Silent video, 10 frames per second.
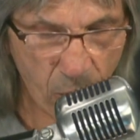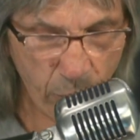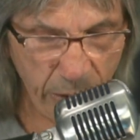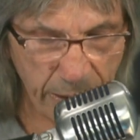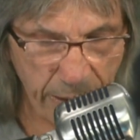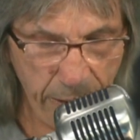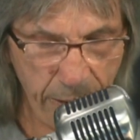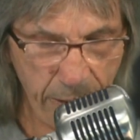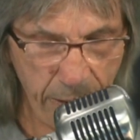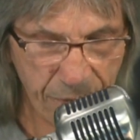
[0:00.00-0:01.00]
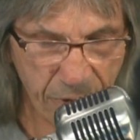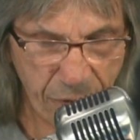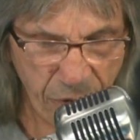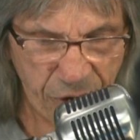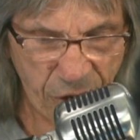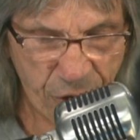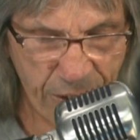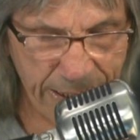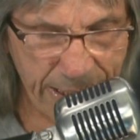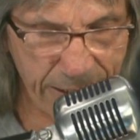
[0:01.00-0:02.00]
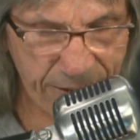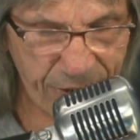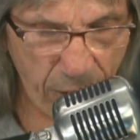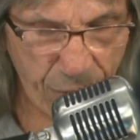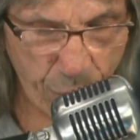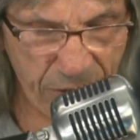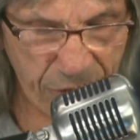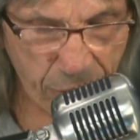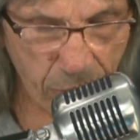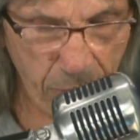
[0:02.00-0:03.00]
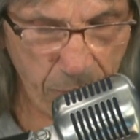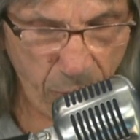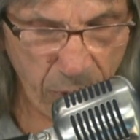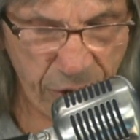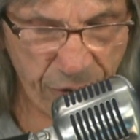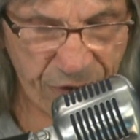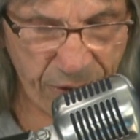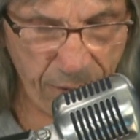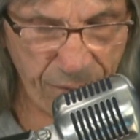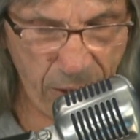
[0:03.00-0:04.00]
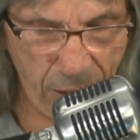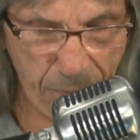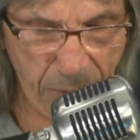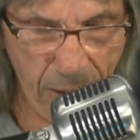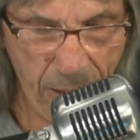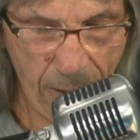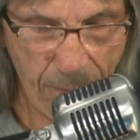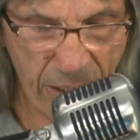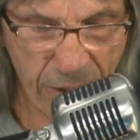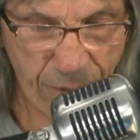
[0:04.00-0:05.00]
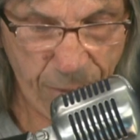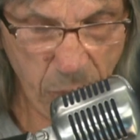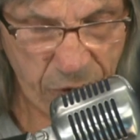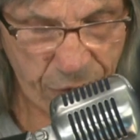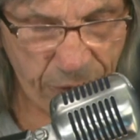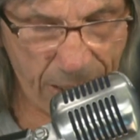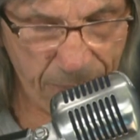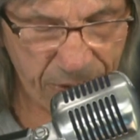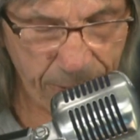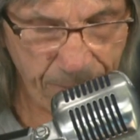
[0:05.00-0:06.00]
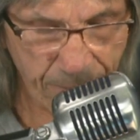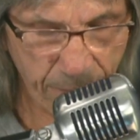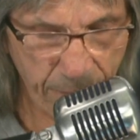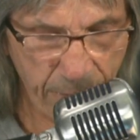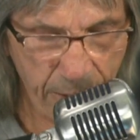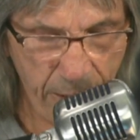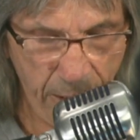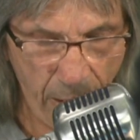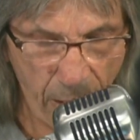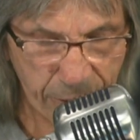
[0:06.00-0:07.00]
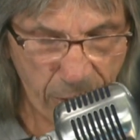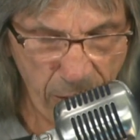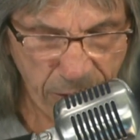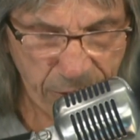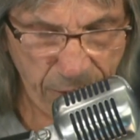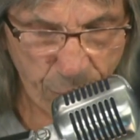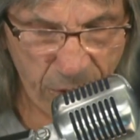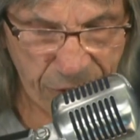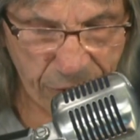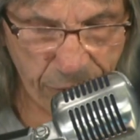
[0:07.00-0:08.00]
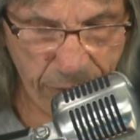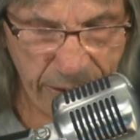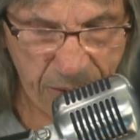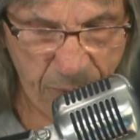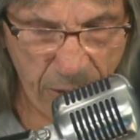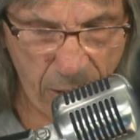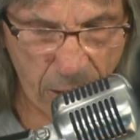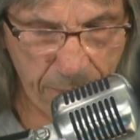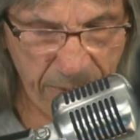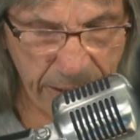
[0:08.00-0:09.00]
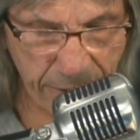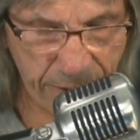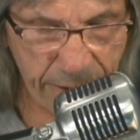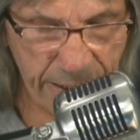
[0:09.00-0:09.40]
Really, there's no such thing as self-rescue, pulling yourself up by your bootstraps. A cost of rescue is beyond our means,